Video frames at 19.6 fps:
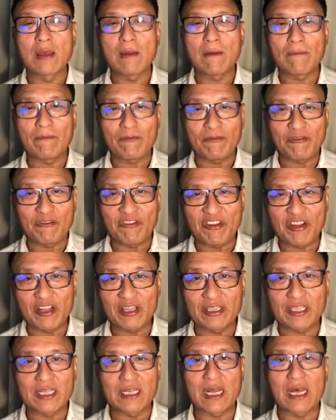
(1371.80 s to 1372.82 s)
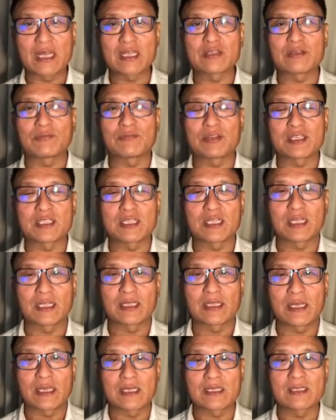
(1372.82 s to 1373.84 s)
feel the dance of the
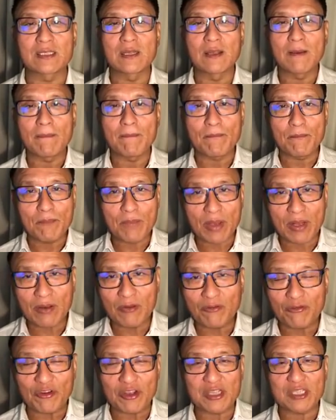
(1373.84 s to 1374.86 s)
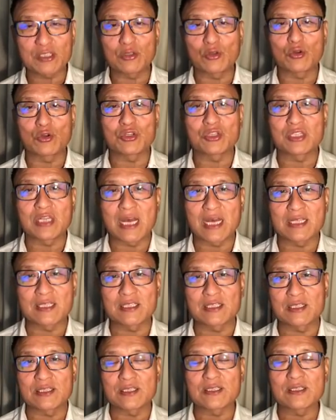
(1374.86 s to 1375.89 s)
stillness, manifest those
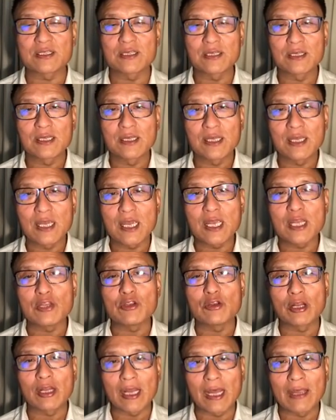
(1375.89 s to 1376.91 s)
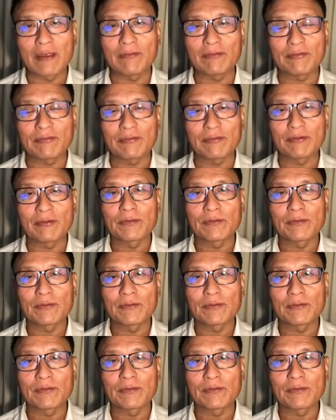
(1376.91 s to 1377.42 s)
dances in your life.